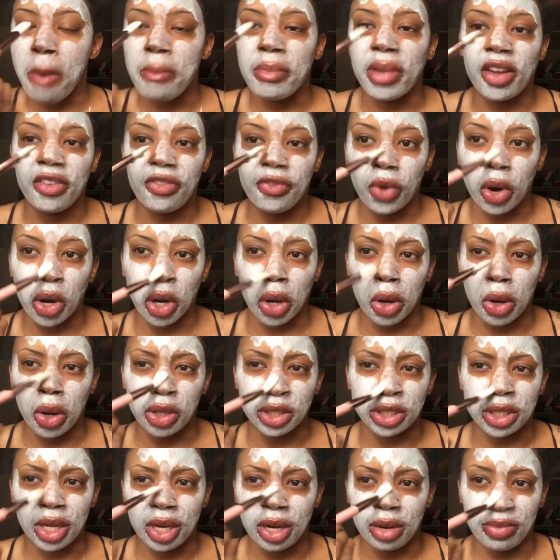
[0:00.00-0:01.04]
My
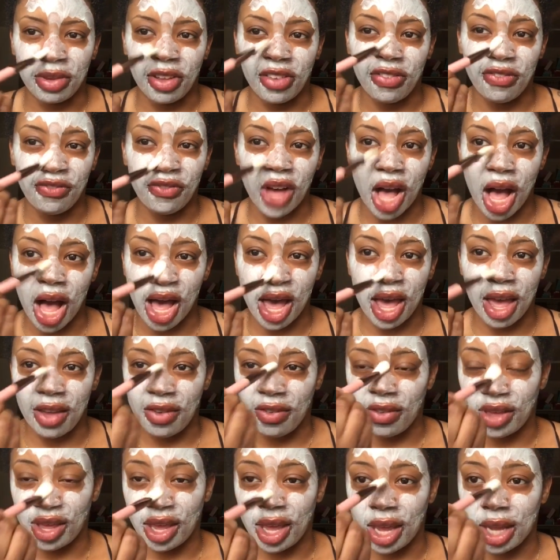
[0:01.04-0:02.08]
four-year-old is gonna be five
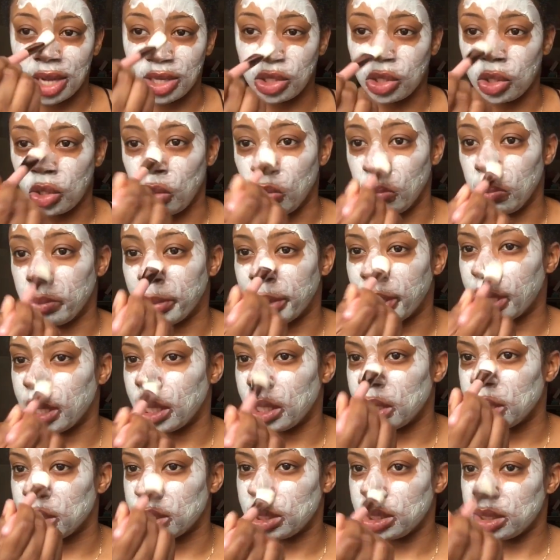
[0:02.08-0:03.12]
in two
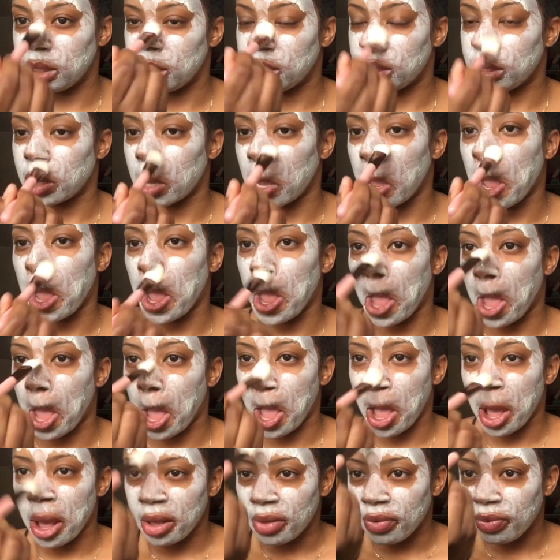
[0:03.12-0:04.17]
months.
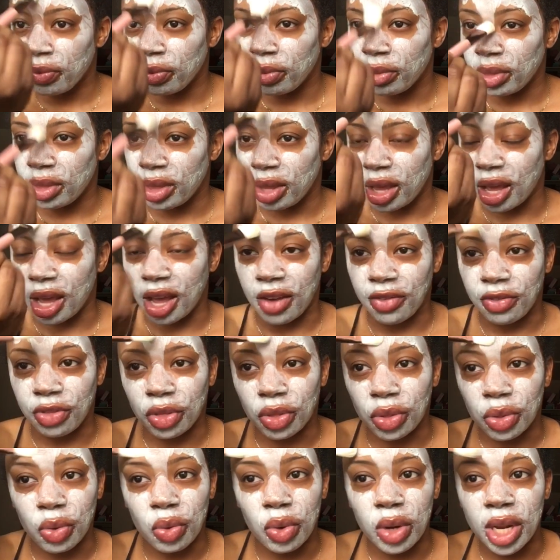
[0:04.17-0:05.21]
I have
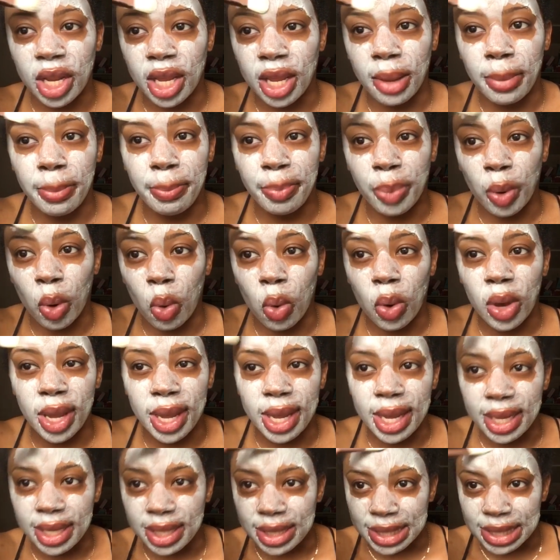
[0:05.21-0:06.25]
three
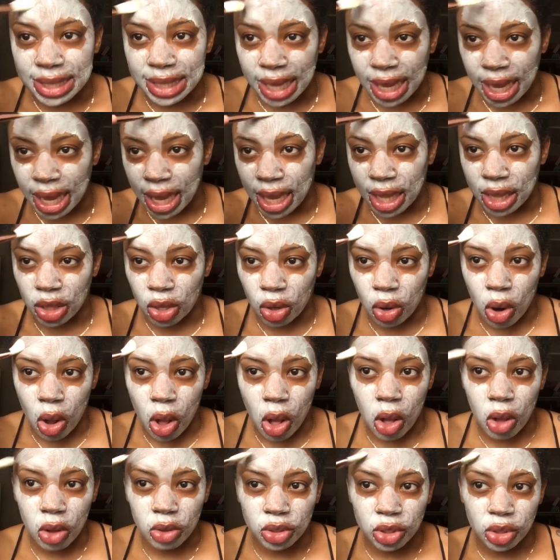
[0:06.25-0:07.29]
boys, and they're
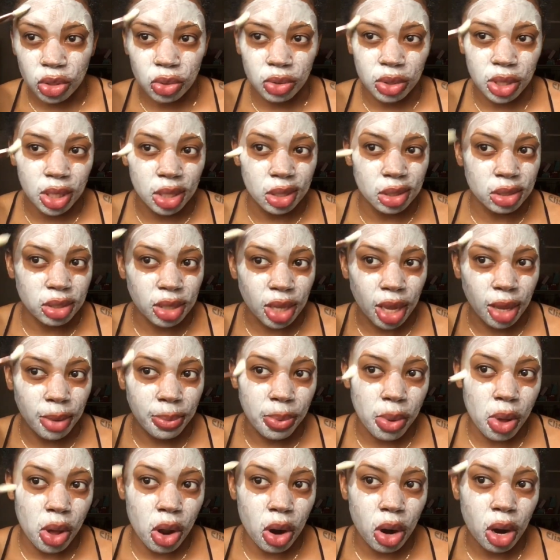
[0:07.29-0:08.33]
all two years
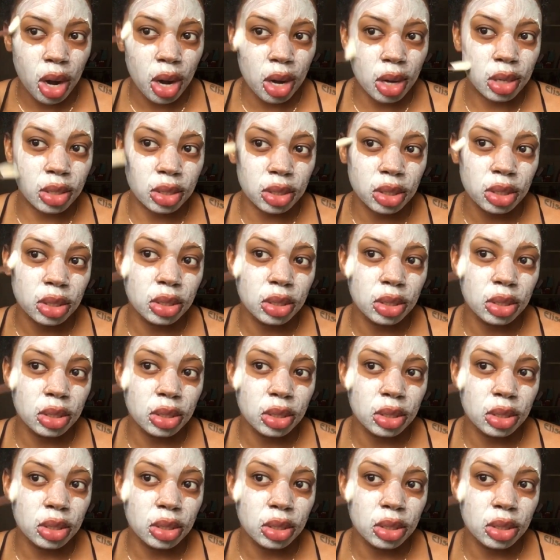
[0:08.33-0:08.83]
apart.